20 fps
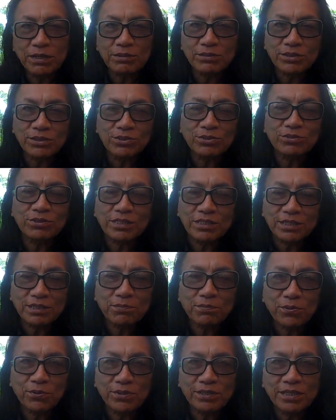I was too
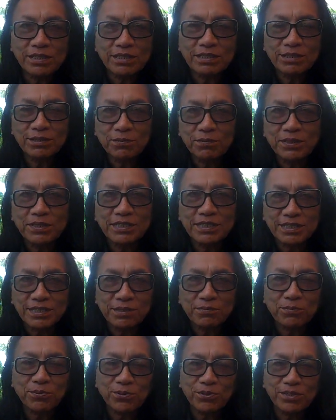disappointed to be
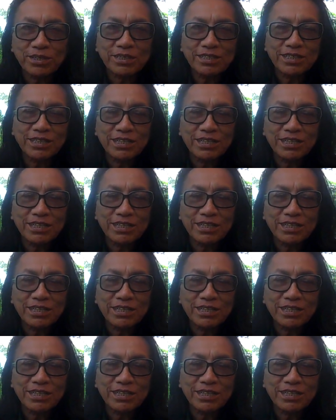disappointed.